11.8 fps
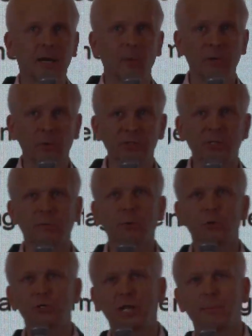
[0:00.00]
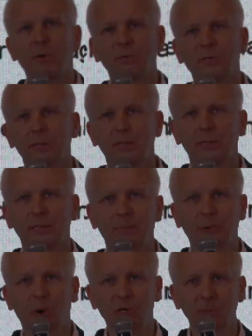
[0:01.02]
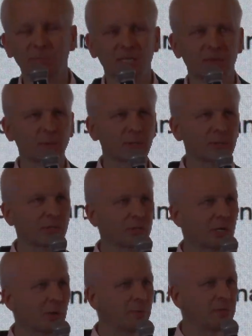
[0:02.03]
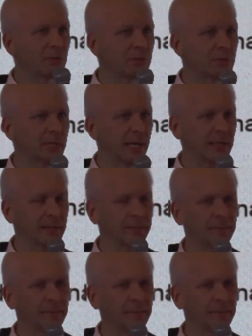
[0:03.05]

we also launched a number of the programs that I'm going to share with you today.